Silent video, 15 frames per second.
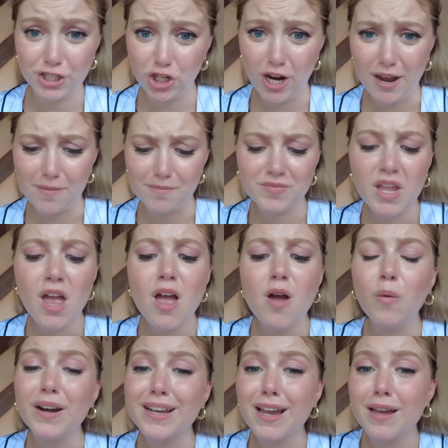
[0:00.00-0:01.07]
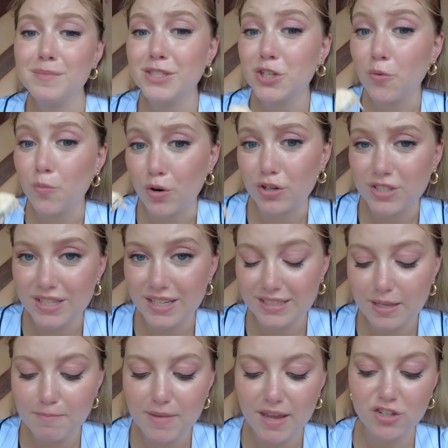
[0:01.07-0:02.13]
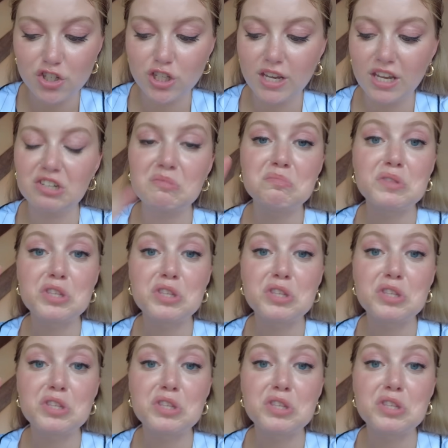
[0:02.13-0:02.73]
chat. When it comes to worst things in Magic Kingdom,